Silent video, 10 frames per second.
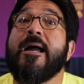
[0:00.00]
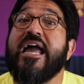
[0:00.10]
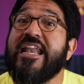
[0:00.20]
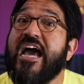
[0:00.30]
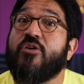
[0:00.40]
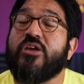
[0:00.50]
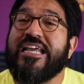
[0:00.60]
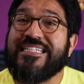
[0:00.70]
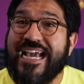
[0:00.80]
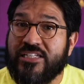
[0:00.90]
Now
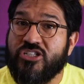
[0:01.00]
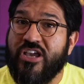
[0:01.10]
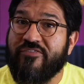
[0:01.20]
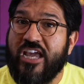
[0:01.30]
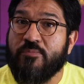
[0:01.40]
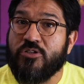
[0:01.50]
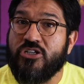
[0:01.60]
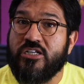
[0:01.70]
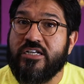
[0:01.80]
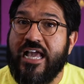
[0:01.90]
in Texas, you have the
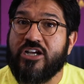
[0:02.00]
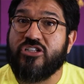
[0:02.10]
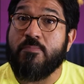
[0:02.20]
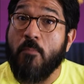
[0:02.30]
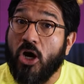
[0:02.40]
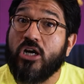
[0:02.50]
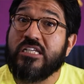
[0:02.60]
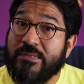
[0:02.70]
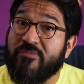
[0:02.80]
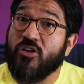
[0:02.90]
opportunity to actually mark
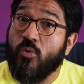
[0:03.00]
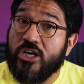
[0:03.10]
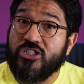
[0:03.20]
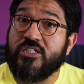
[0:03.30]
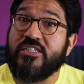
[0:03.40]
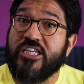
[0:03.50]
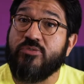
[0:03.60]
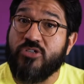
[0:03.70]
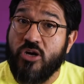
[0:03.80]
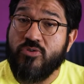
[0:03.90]
some of the questions that you
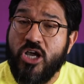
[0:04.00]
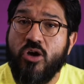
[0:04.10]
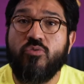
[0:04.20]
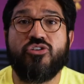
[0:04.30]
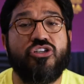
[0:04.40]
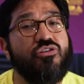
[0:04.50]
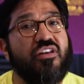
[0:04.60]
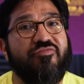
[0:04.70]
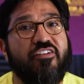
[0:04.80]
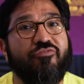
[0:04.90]
don't know, so you can
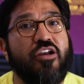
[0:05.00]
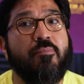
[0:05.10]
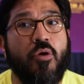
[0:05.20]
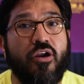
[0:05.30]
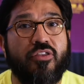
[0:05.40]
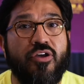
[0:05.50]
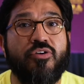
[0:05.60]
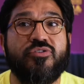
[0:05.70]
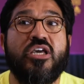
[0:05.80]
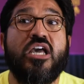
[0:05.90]
feel free to mark
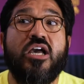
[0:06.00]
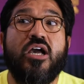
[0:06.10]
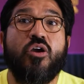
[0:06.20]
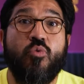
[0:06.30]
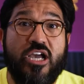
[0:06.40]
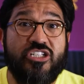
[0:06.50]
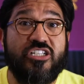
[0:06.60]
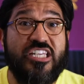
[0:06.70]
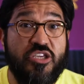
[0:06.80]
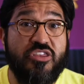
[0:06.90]
those questions
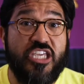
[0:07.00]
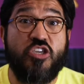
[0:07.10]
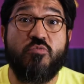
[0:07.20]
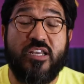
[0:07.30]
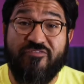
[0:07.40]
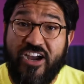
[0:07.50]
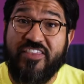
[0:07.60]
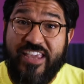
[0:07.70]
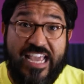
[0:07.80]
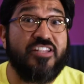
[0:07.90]
that you think you can find
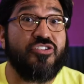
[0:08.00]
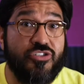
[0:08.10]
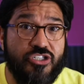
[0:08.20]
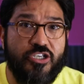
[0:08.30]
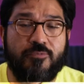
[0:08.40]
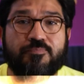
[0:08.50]
the answers to.